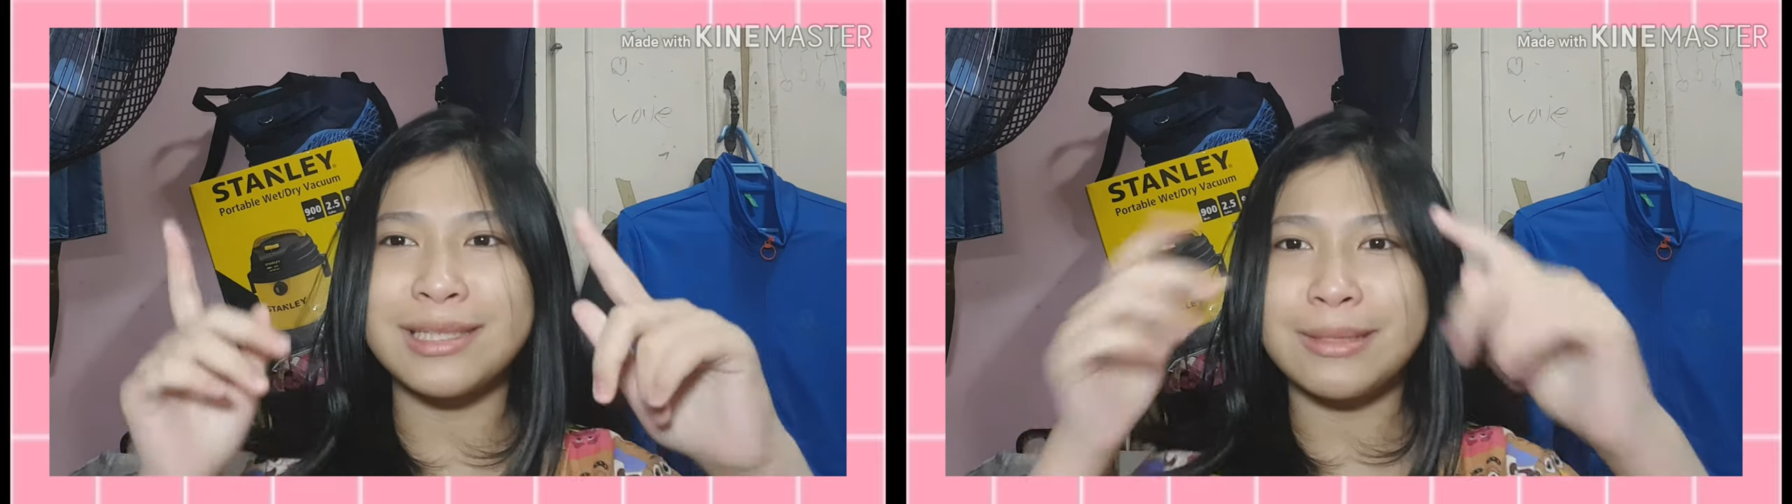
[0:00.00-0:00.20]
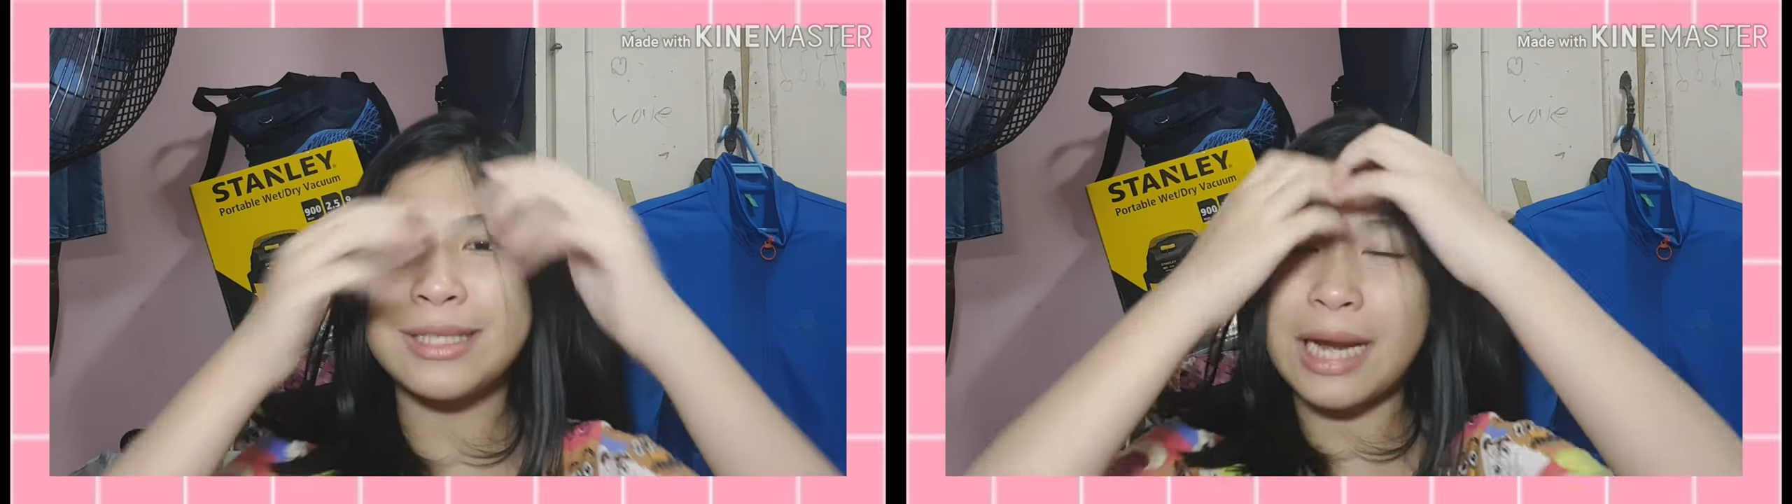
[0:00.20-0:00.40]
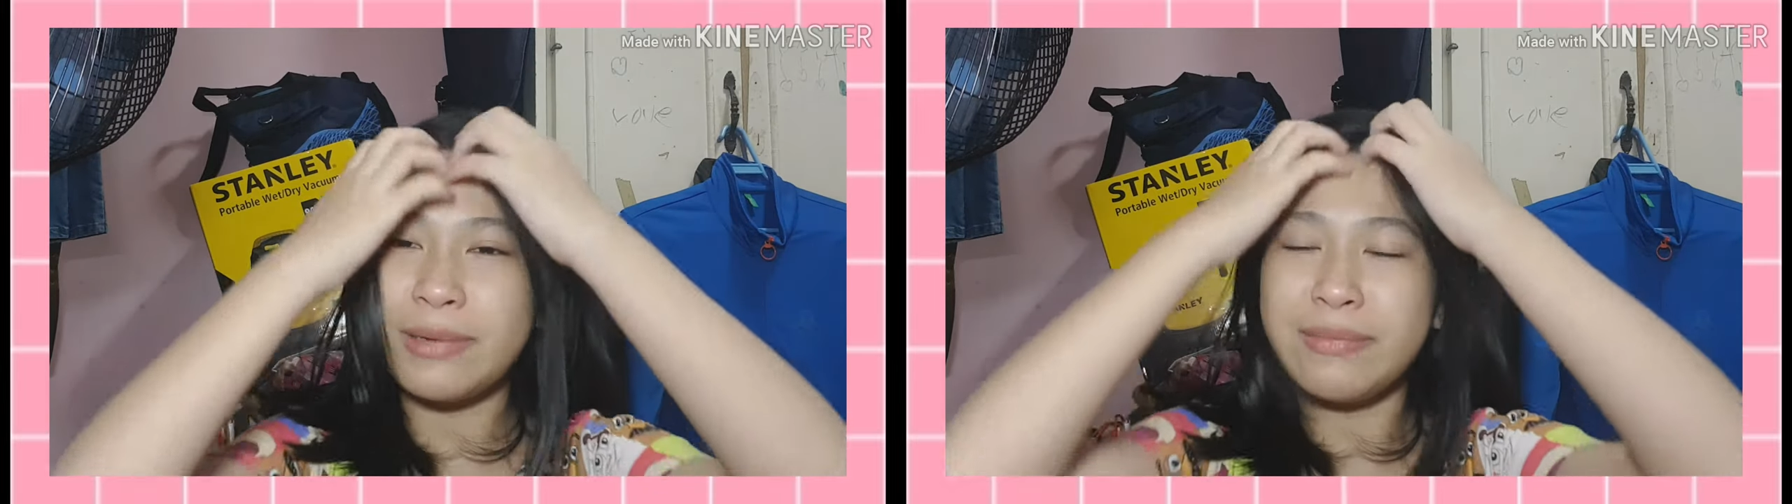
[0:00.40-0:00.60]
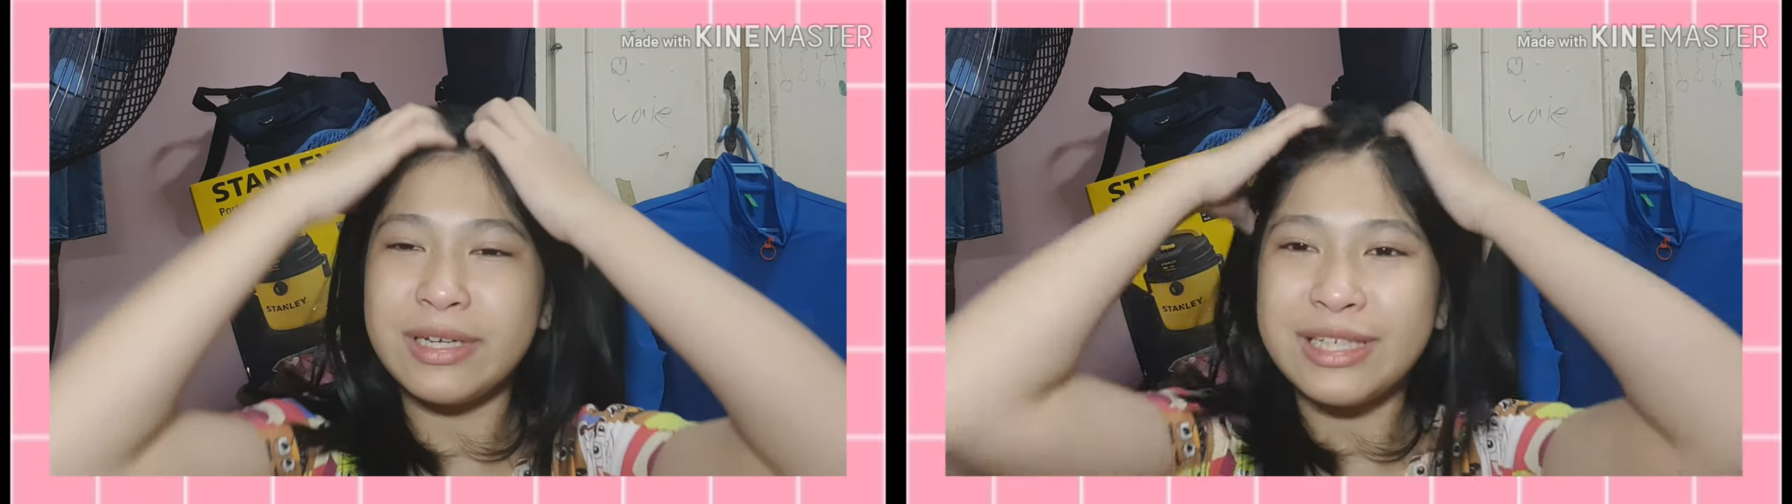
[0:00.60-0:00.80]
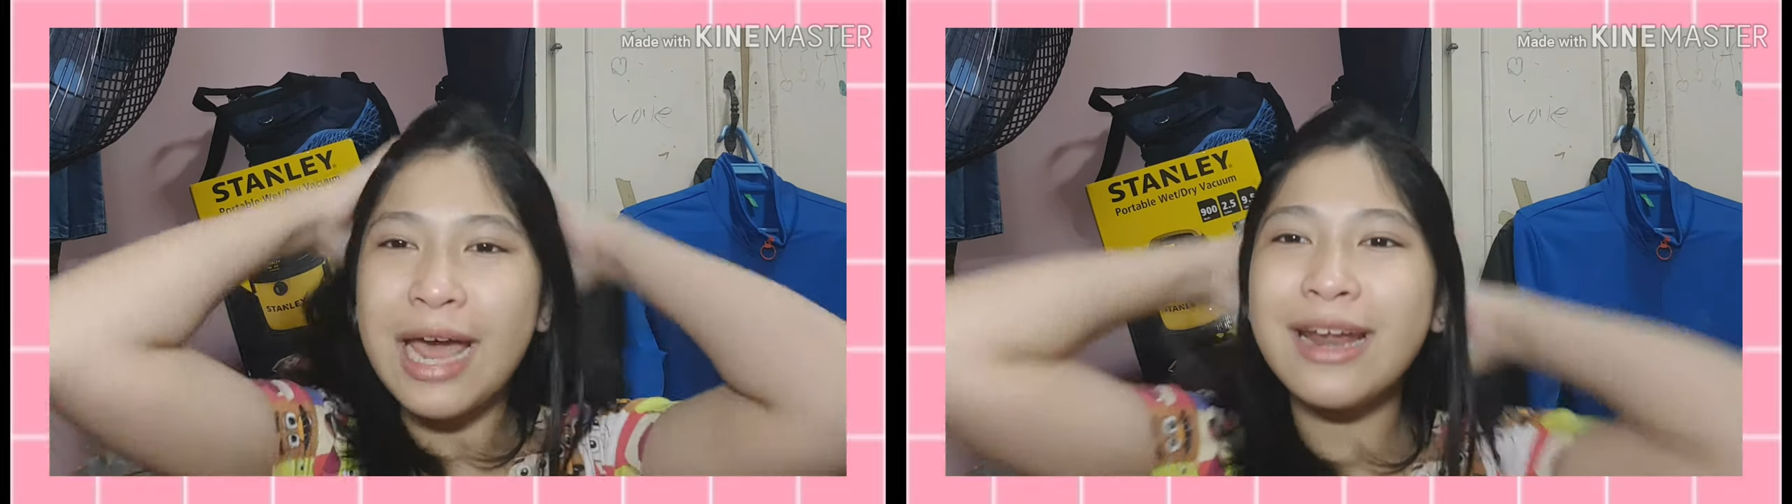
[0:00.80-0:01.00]
subscribe to
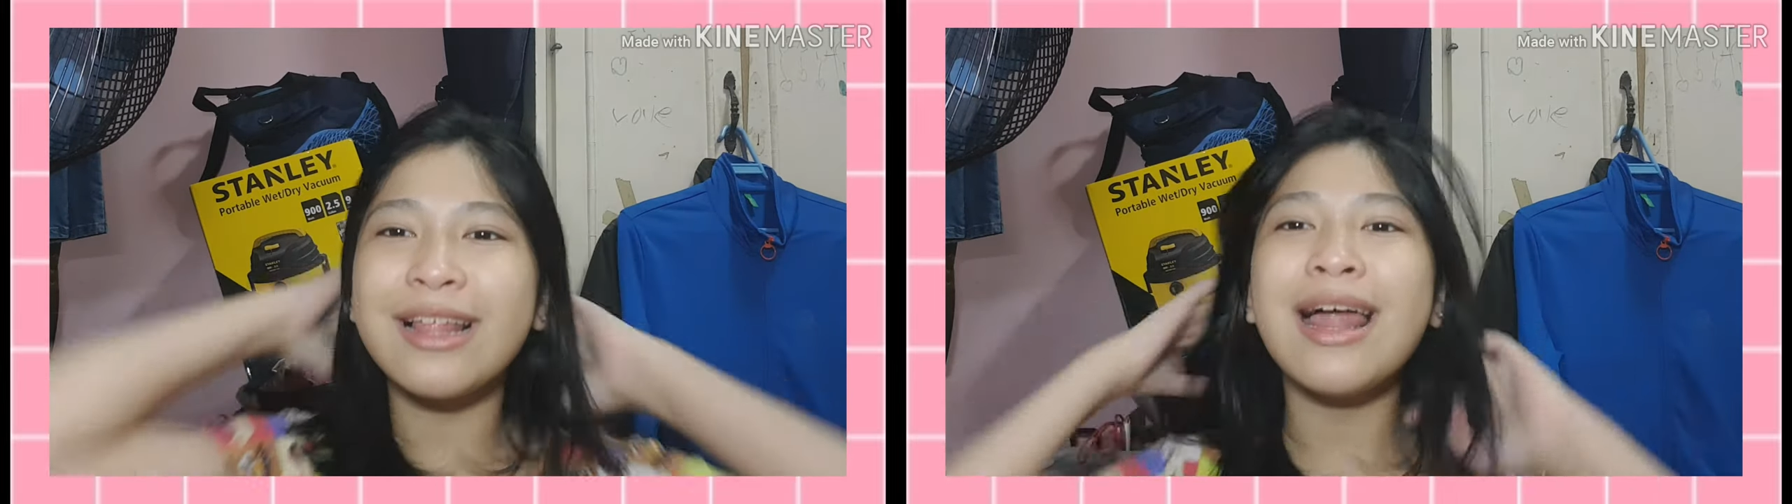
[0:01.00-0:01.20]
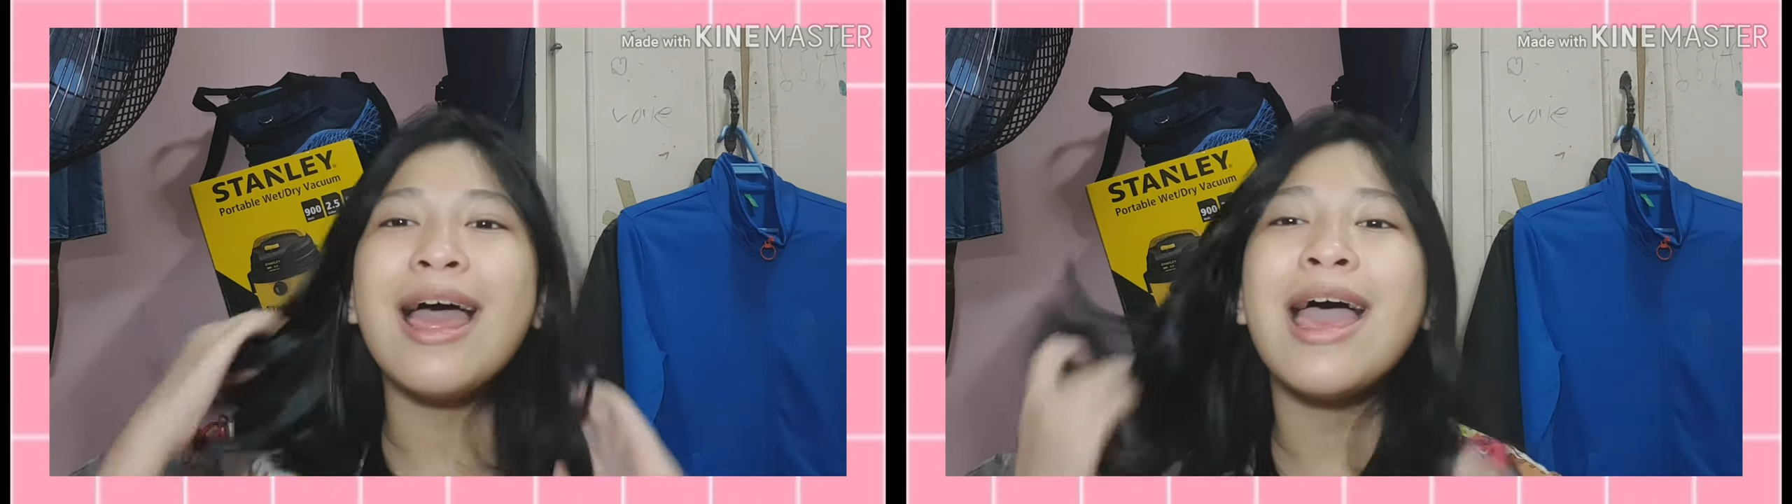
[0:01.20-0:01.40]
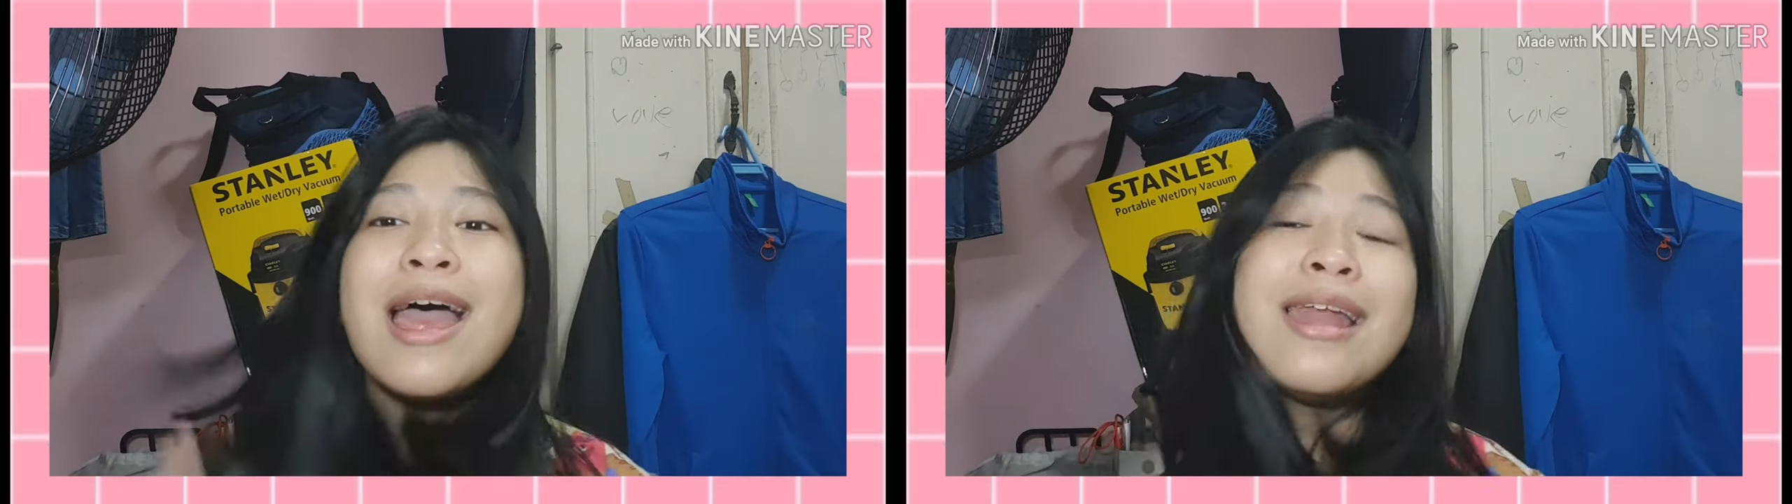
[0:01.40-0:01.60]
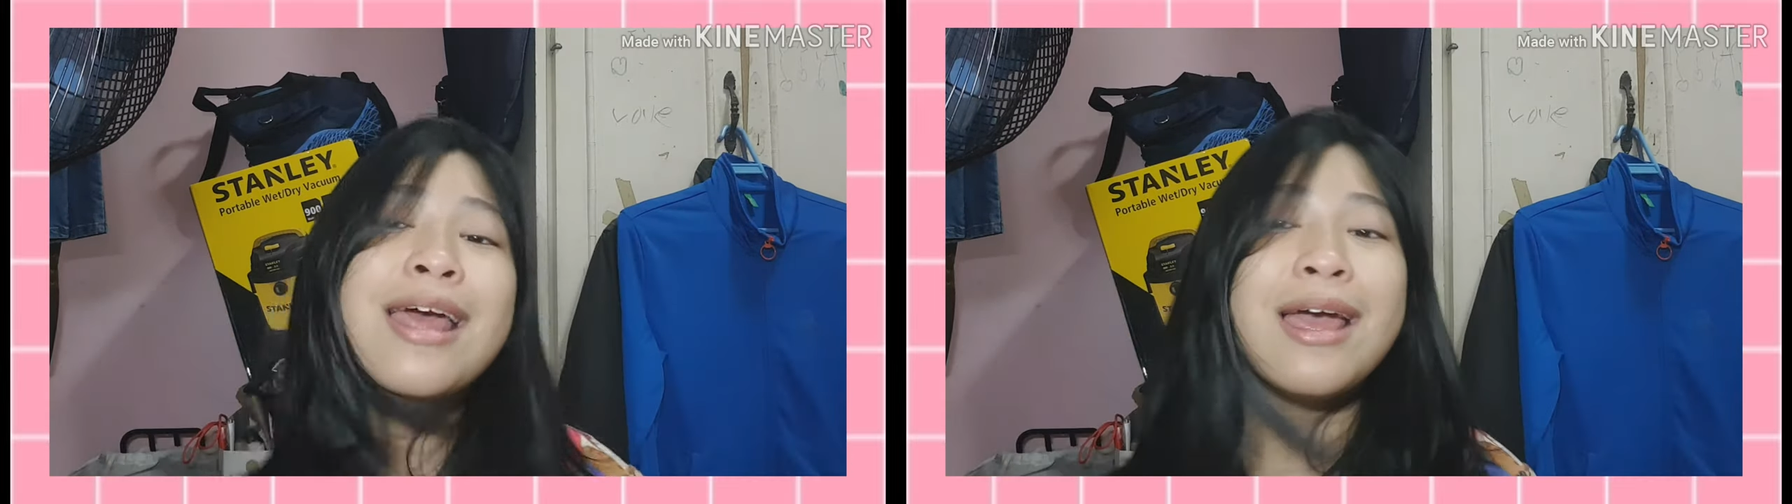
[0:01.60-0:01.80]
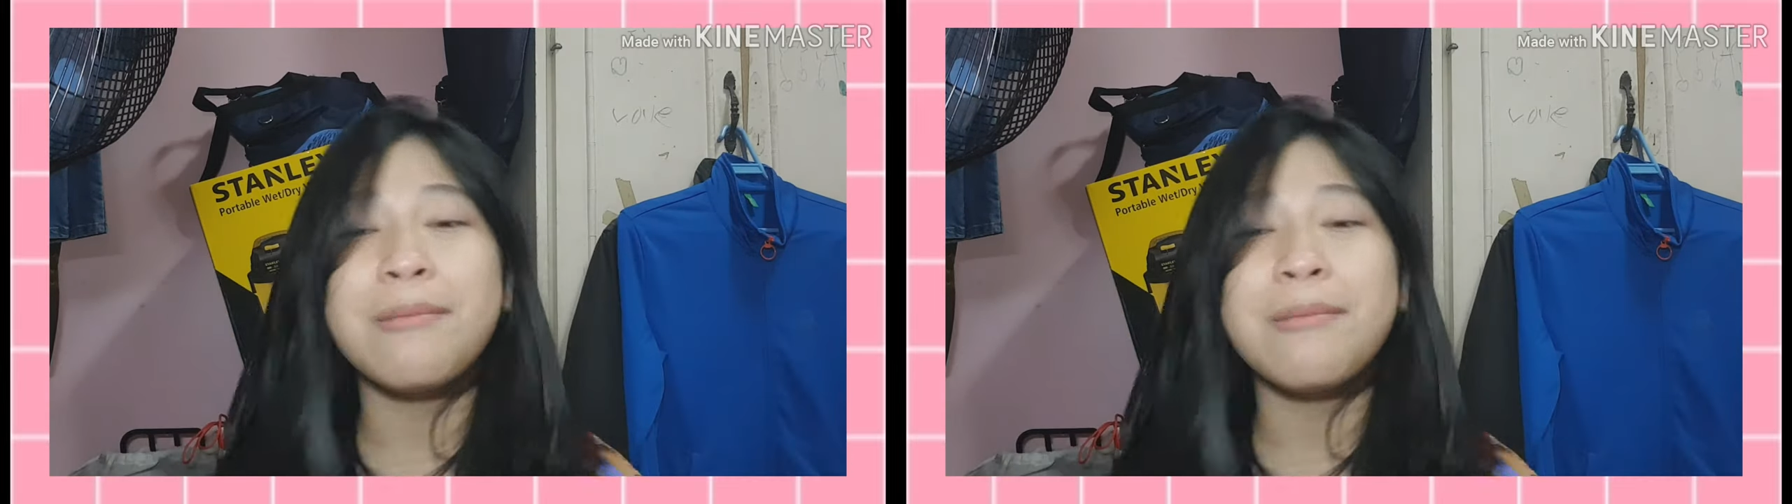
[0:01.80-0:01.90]
my channel and